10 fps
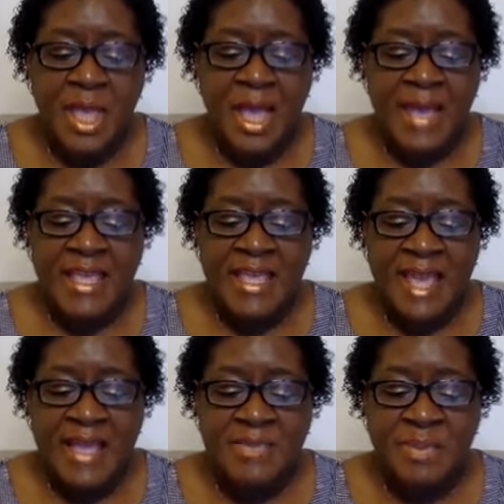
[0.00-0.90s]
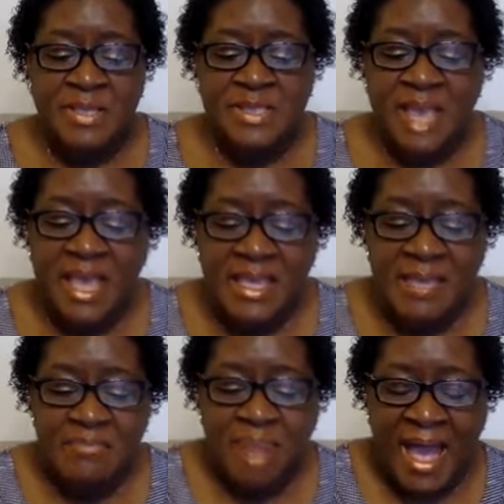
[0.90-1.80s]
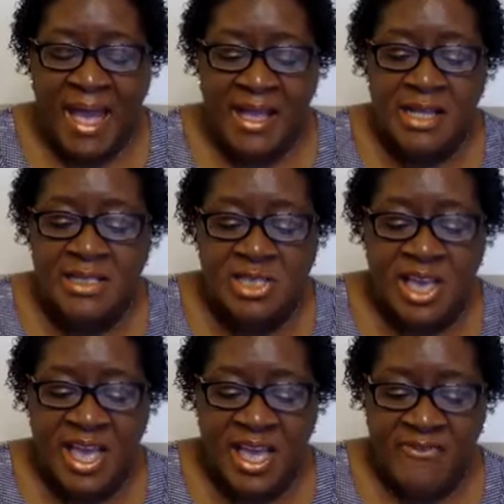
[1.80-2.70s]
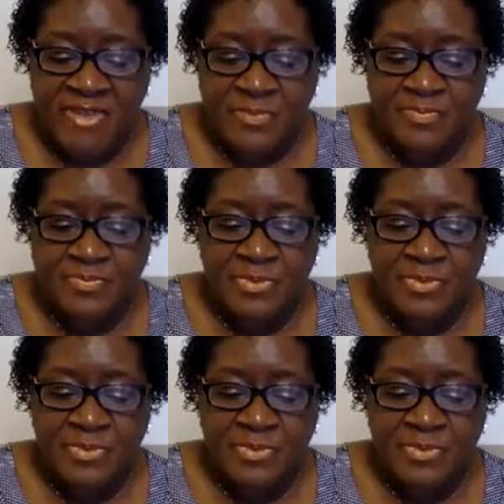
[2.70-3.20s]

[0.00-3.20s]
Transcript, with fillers: and he has been taken back to heaven